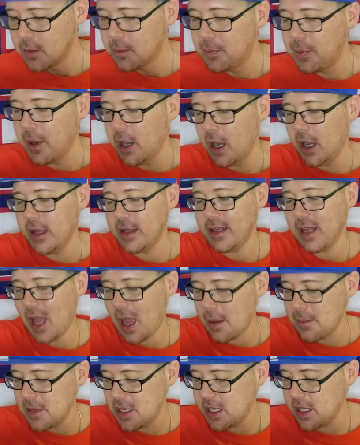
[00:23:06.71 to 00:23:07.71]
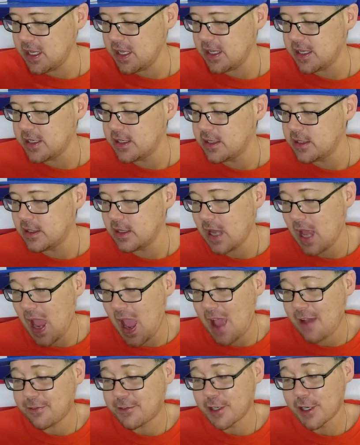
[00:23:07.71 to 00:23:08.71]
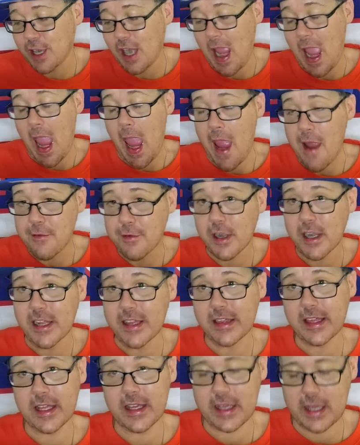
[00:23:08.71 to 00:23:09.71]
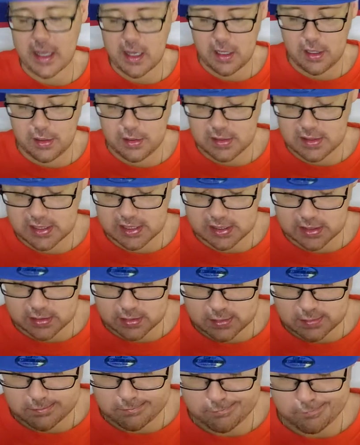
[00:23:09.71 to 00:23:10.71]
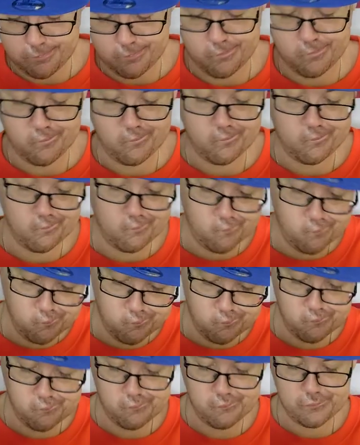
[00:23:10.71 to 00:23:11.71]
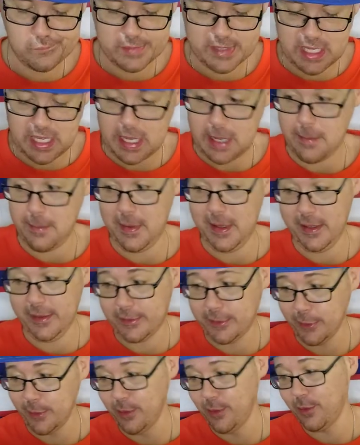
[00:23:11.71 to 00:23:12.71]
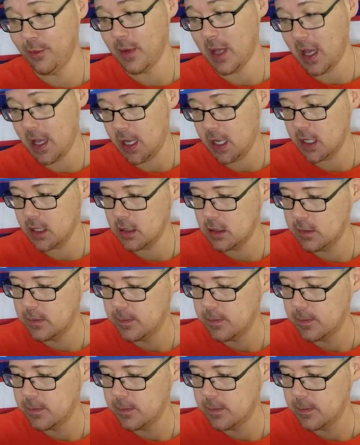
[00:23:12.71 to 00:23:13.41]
But, I mean, after everything else, can't be too mad.